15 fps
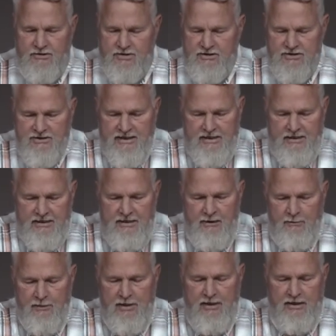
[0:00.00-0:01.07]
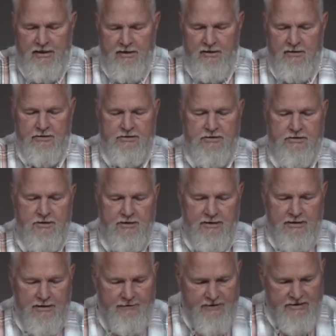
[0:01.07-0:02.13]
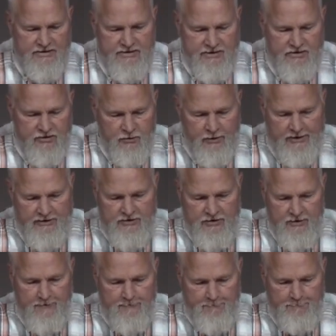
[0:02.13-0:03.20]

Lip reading: just like Nehemiah is in this situation.